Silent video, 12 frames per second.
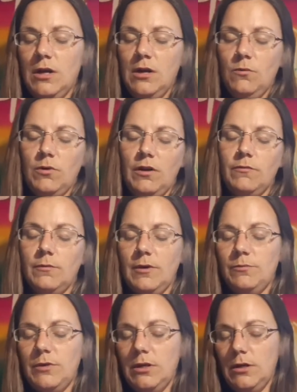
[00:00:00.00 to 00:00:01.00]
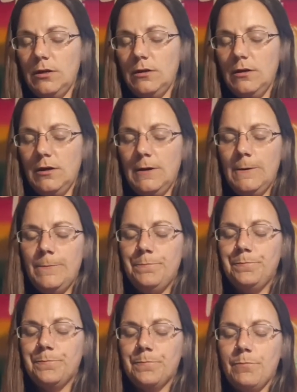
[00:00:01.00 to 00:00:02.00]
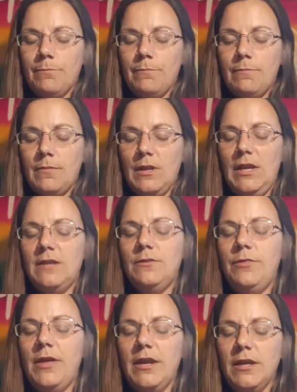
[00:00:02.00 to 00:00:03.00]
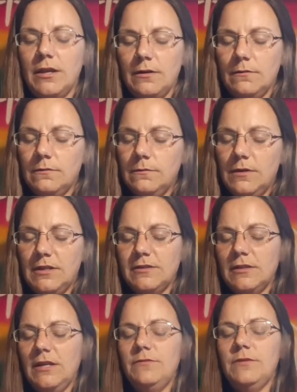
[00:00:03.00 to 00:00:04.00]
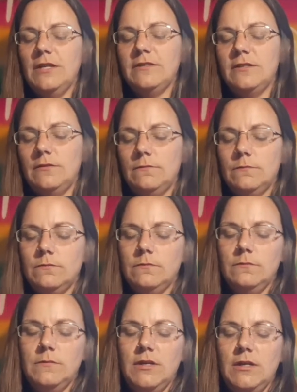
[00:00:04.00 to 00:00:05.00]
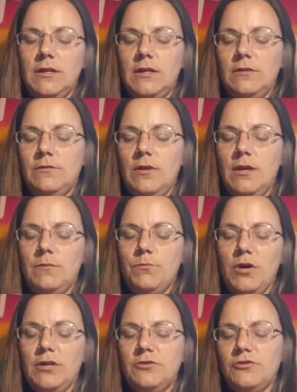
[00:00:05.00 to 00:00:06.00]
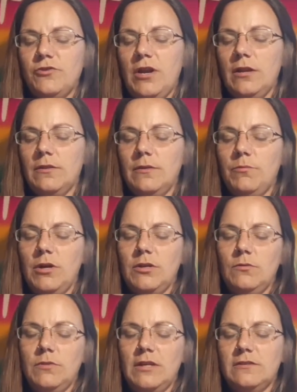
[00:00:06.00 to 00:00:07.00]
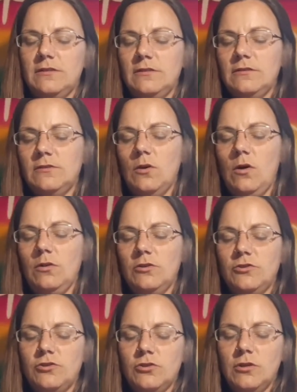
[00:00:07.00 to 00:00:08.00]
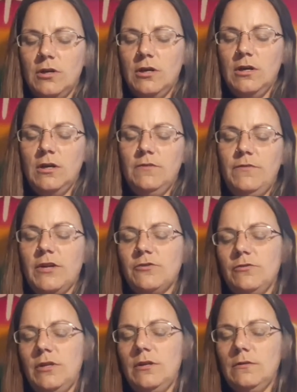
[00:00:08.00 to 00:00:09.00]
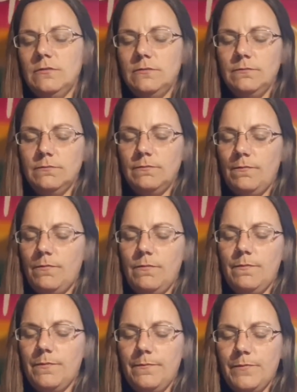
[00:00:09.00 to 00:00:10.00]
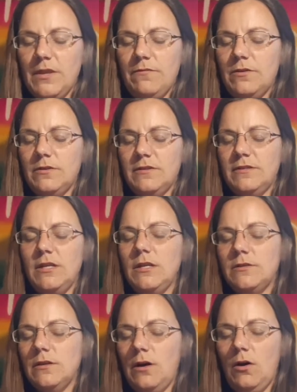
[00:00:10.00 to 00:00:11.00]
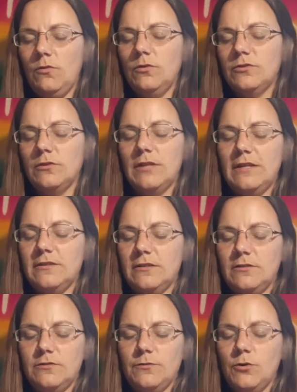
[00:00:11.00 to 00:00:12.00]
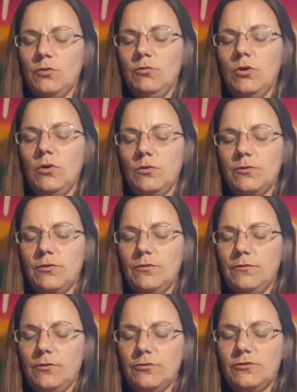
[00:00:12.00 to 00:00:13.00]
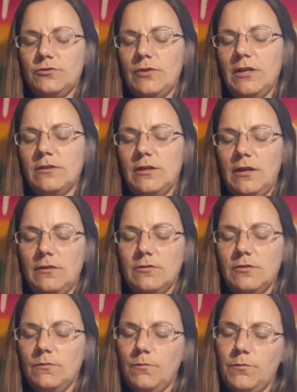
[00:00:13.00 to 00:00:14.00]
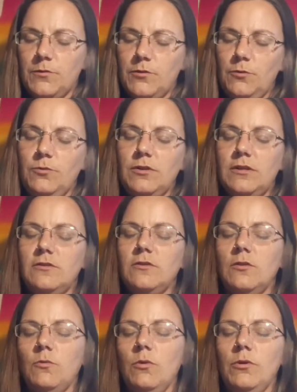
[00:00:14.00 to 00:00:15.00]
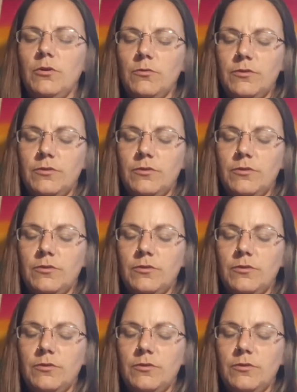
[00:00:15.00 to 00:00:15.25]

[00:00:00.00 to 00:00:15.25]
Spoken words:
whatever it might be, and thank it. It's a life lesson. It brought you strength. It brought you lessons, knowledge, victory, even deceit. All those are lessons for growth, for strengthening, to tune into the warrior within